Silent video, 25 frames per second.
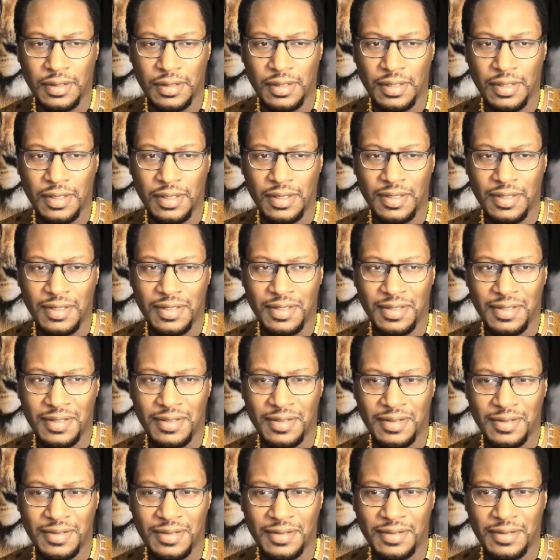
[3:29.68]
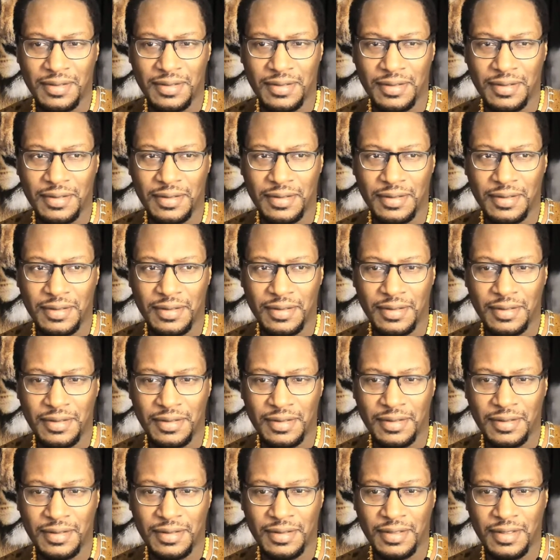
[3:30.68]
Are y'all hearing double too?
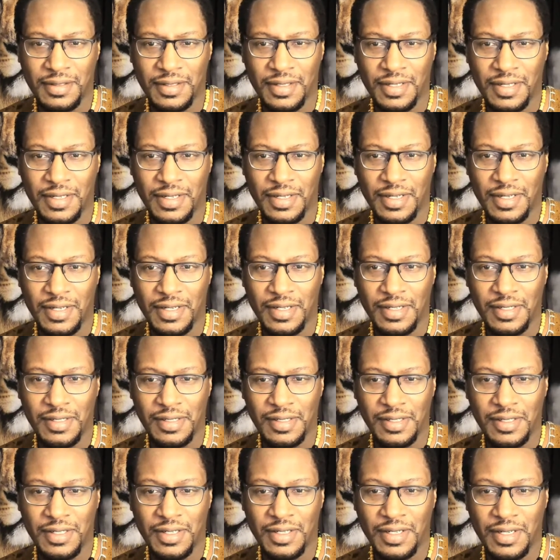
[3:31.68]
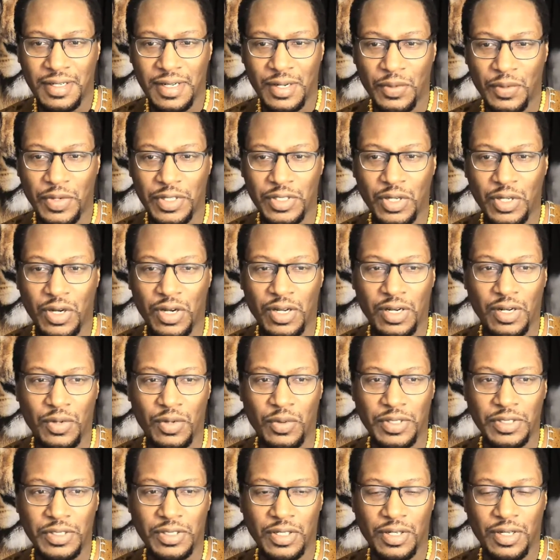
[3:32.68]
I might need to read. What's
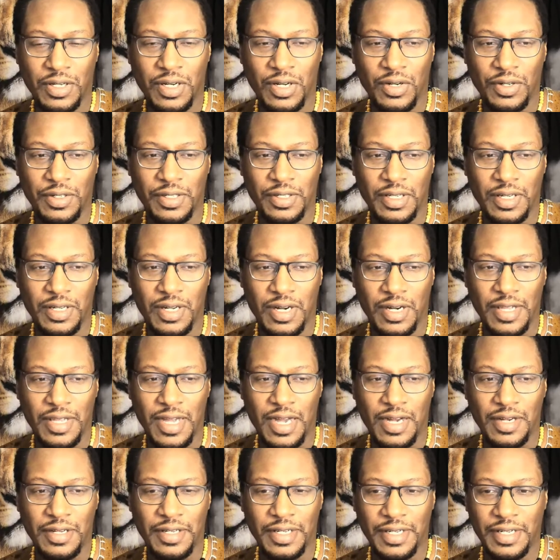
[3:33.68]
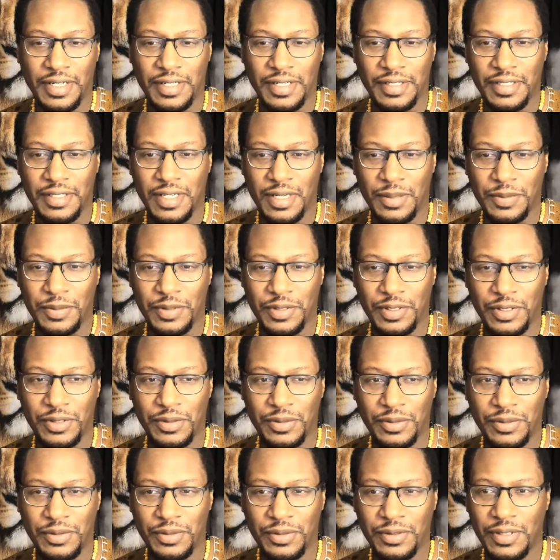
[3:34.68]
going on? Are y'all hearing double
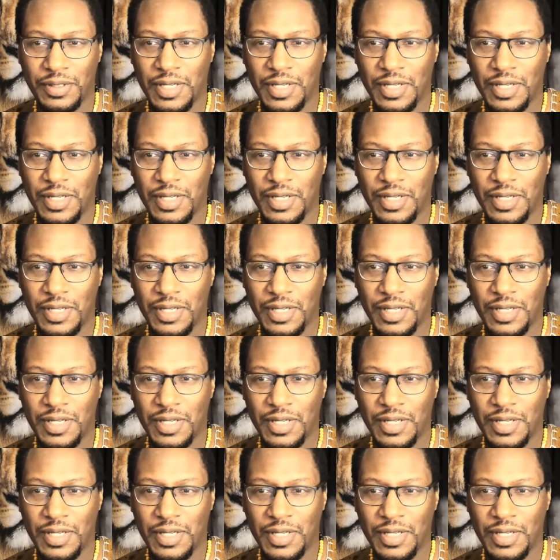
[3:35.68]
too?